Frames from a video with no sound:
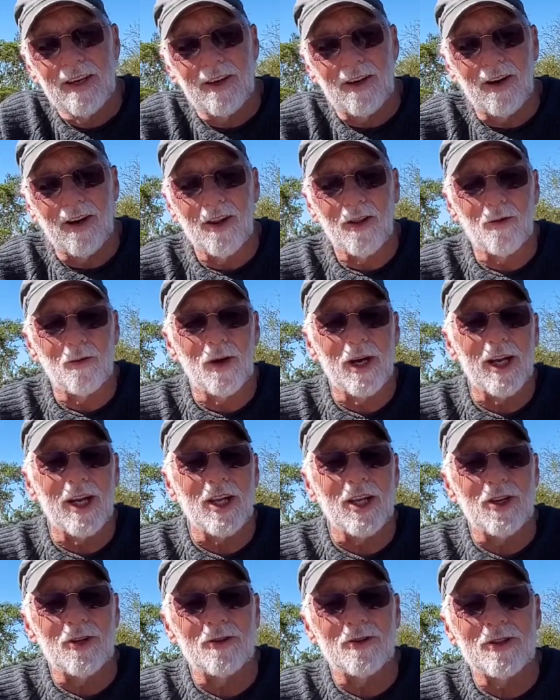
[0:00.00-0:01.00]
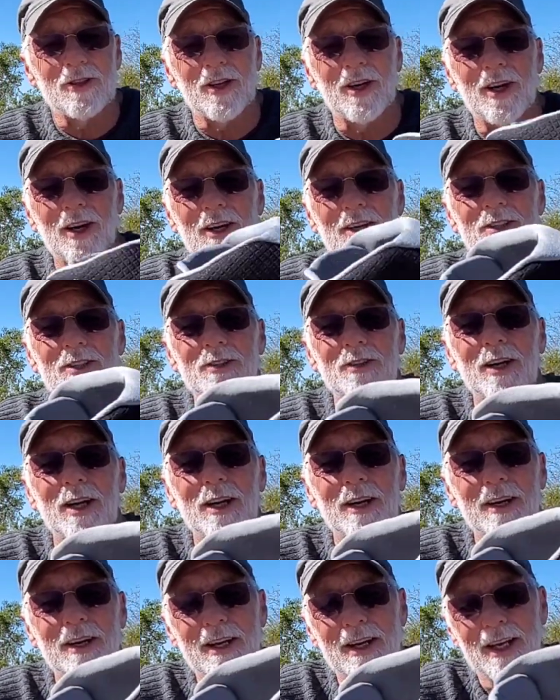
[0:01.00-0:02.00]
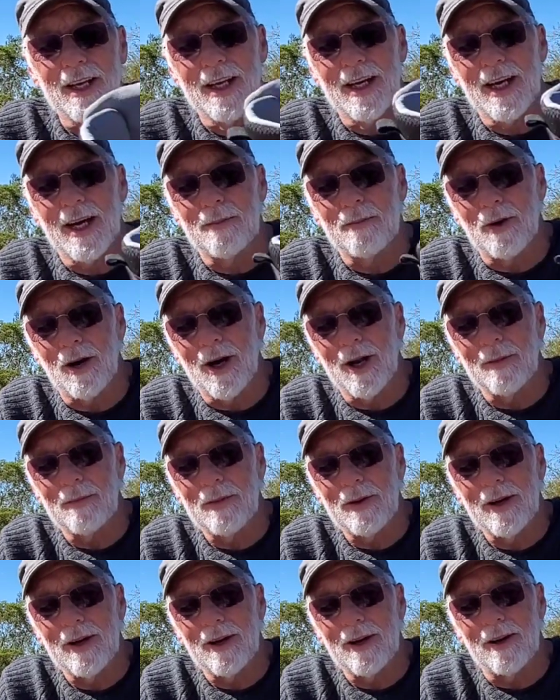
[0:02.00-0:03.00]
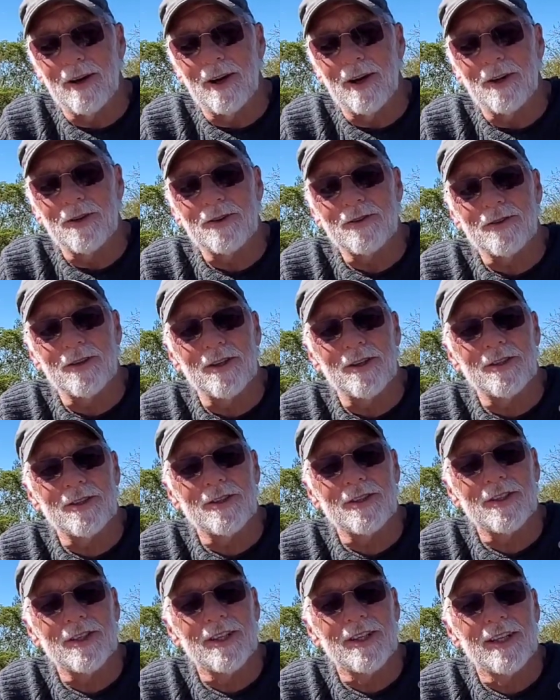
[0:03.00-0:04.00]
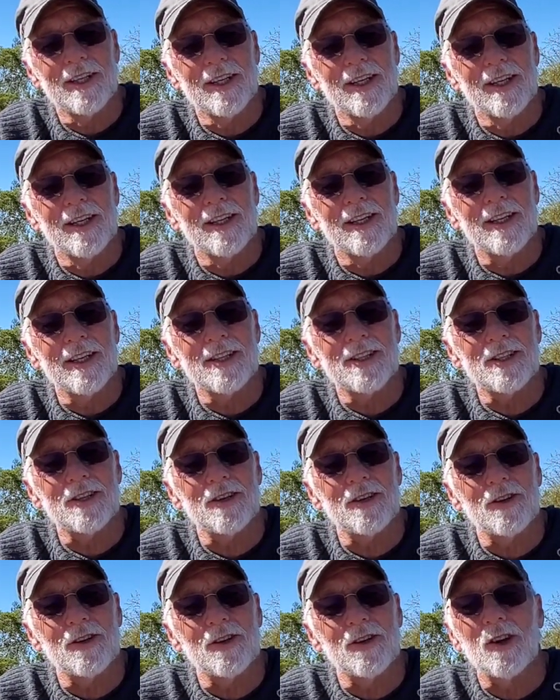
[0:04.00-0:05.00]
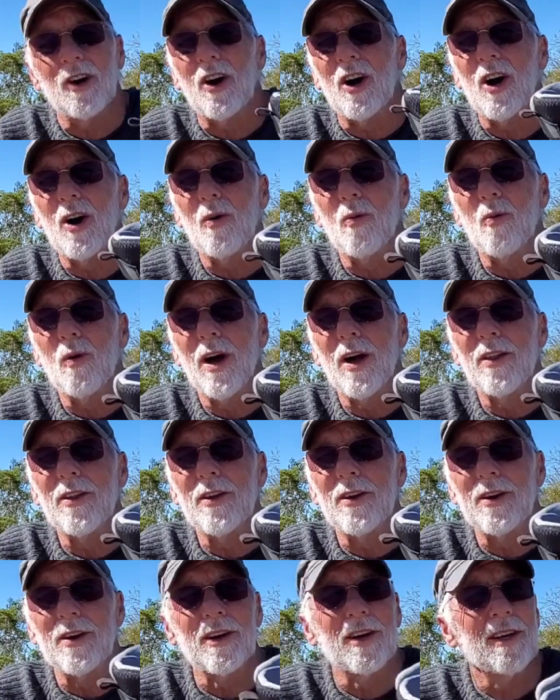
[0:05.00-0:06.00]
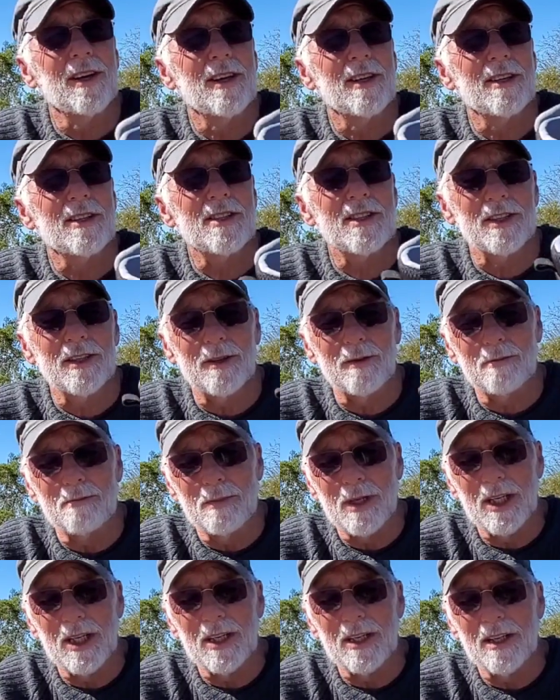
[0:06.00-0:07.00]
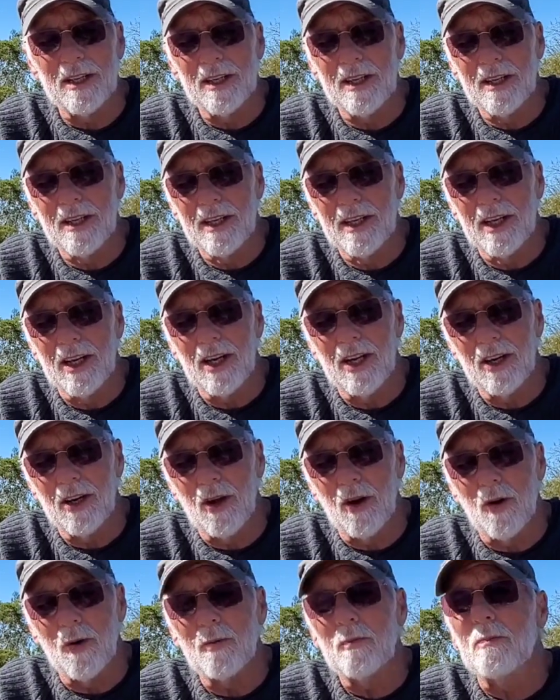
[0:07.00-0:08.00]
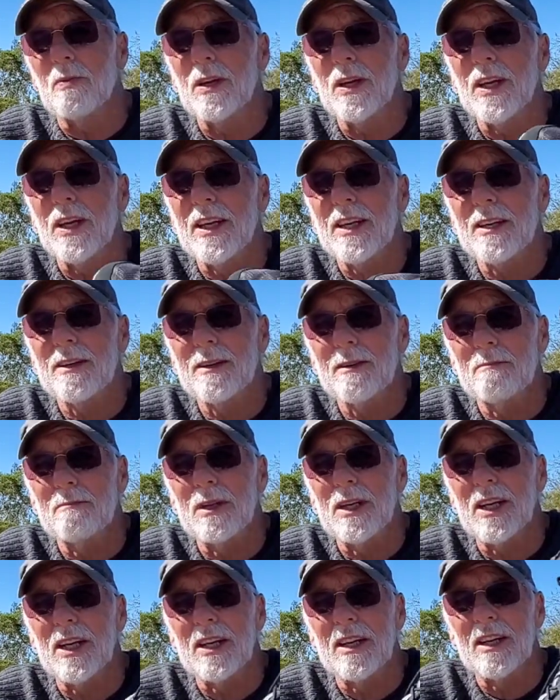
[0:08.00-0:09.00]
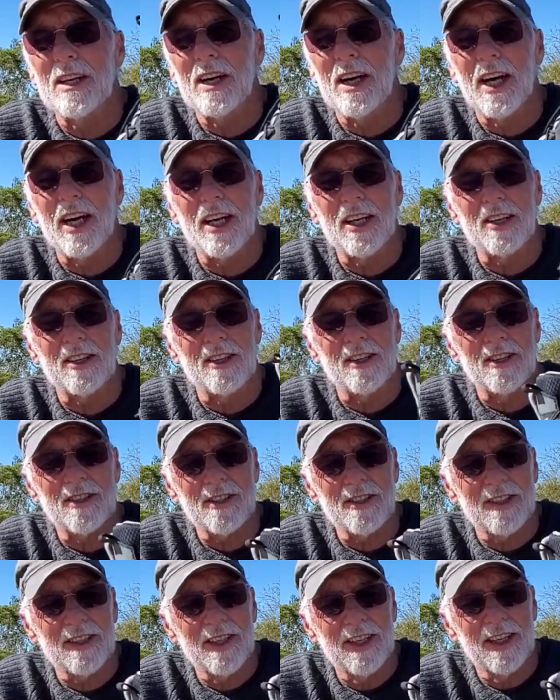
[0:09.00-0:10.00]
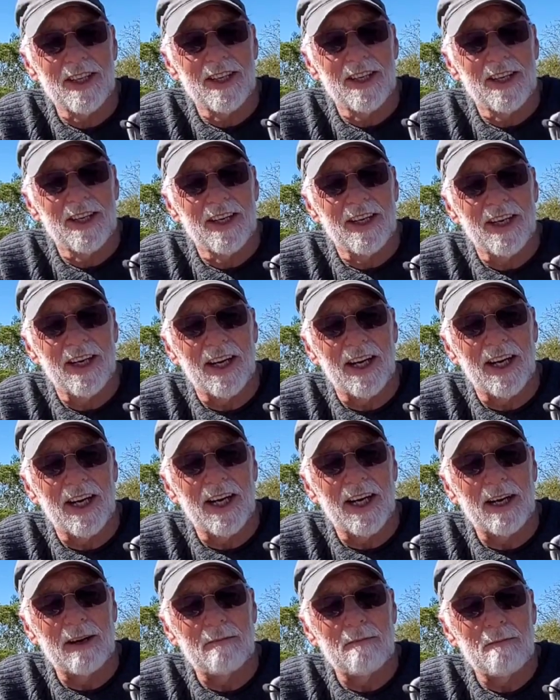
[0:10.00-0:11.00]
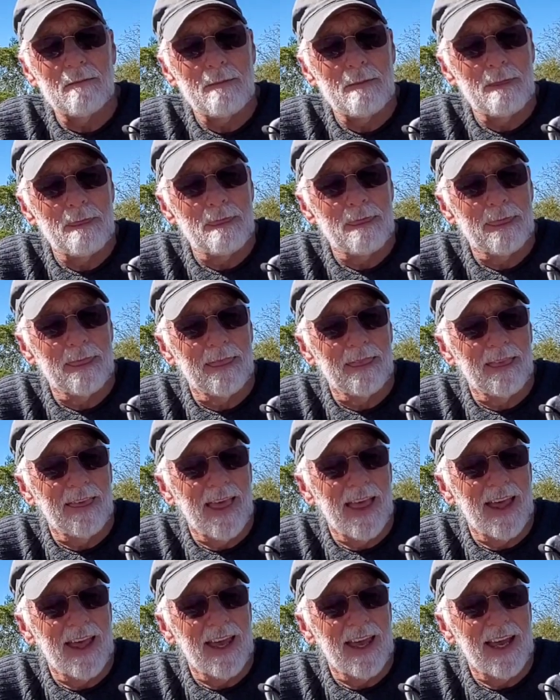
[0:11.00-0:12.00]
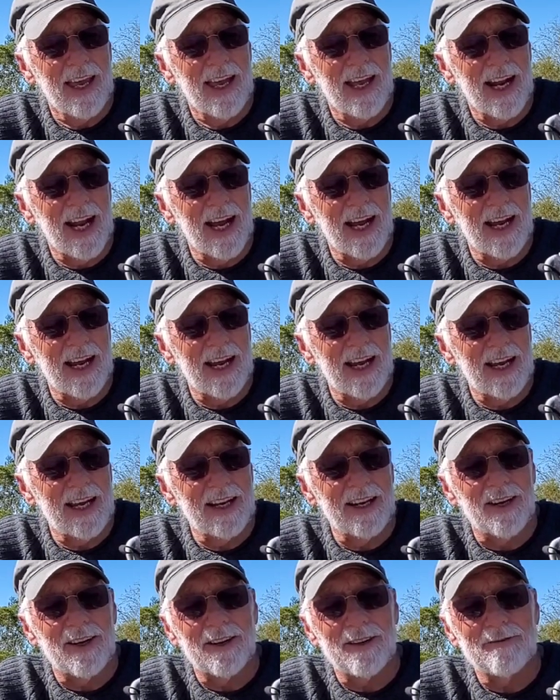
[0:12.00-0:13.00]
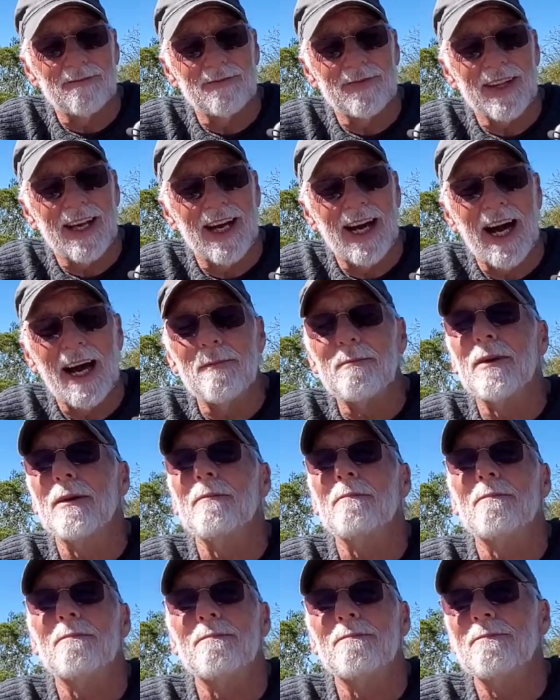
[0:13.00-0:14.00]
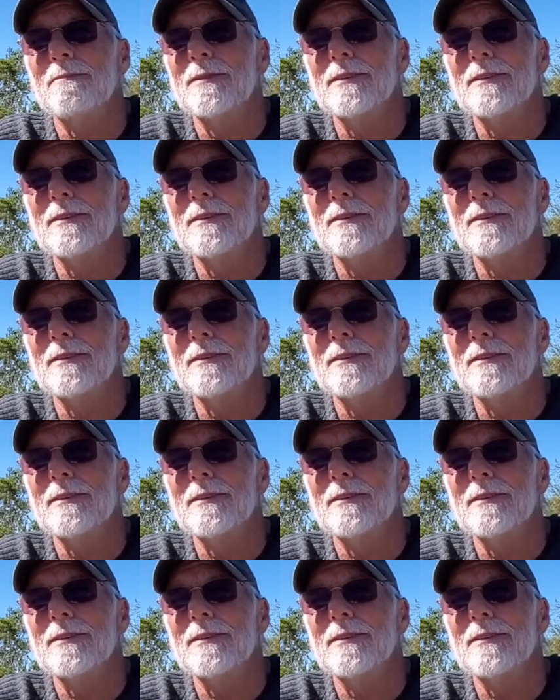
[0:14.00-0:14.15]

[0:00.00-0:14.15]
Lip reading: all the way to Utah. So I bought a pair of Ultras. They're all-weather, still mid Lone Peak, mid hikers. And I've been